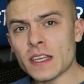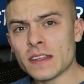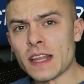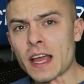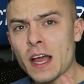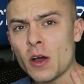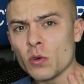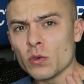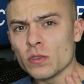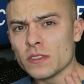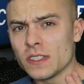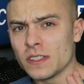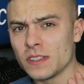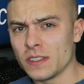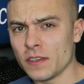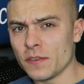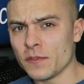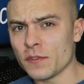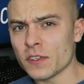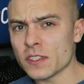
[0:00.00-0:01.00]
Now, the
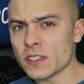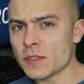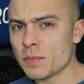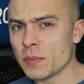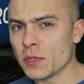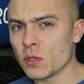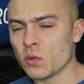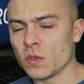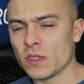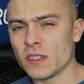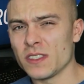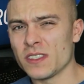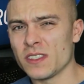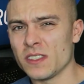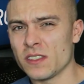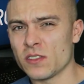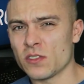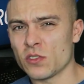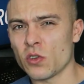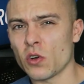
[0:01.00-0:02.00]
difference between
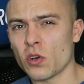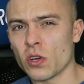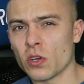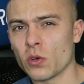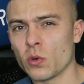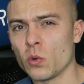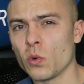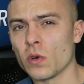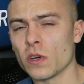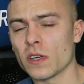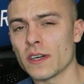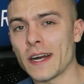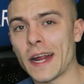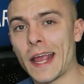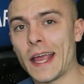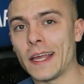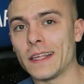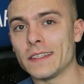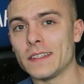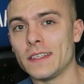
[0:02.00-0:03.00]
the stock cooler
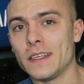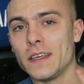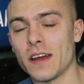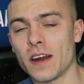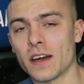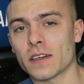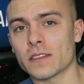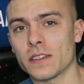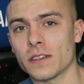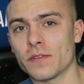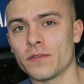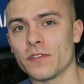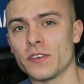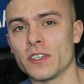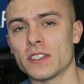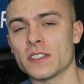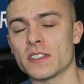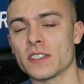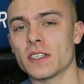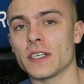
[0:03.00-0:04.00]
and the Arctic
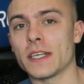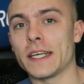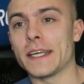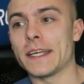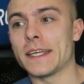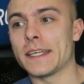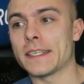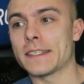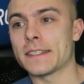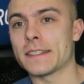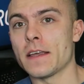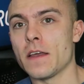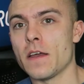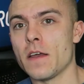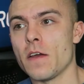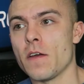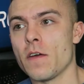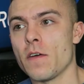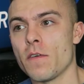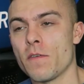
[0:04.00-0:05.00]
freezer is
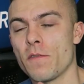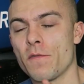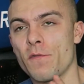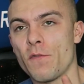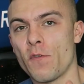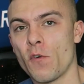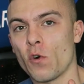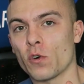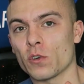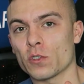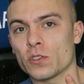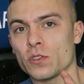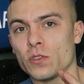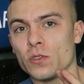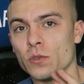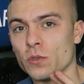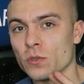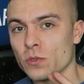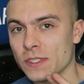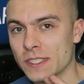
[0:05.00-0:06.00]
4
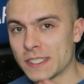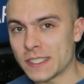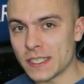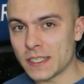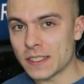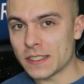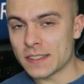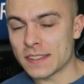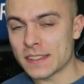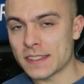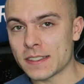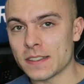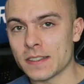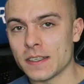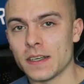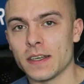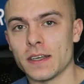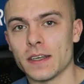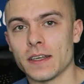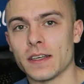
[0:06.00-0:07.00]
to 6
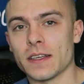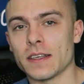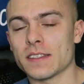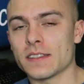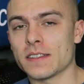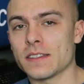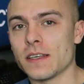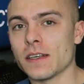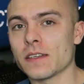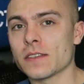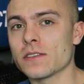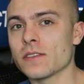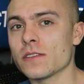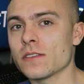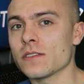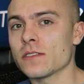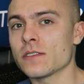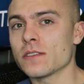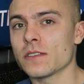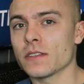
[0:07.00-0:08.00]

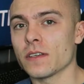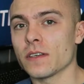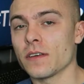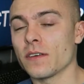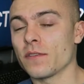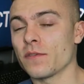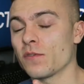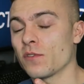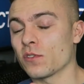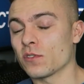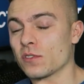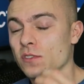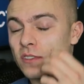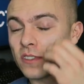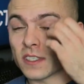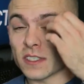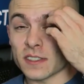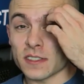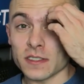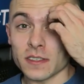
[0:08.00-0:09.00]
Celsius, 4 to
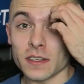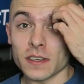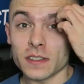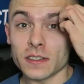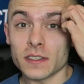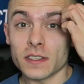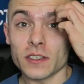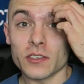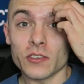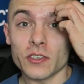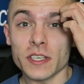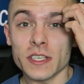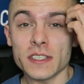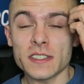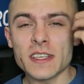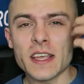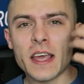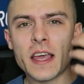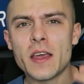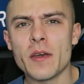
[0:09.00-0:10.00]
6
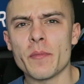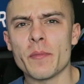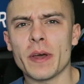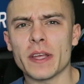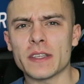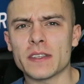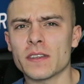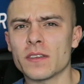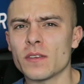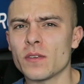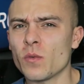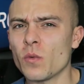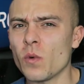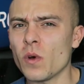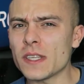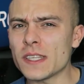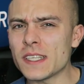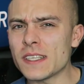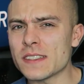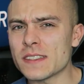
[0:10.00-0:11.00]
degrees. But
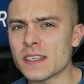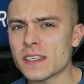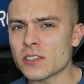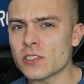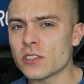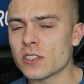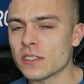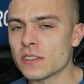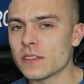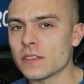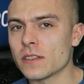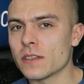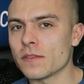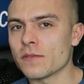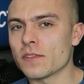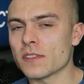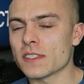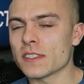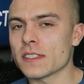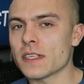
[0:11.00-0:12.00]
what is actually the
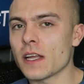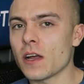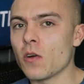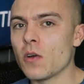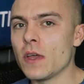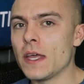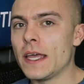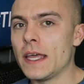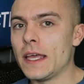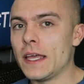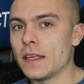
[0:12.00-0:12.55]
difference now?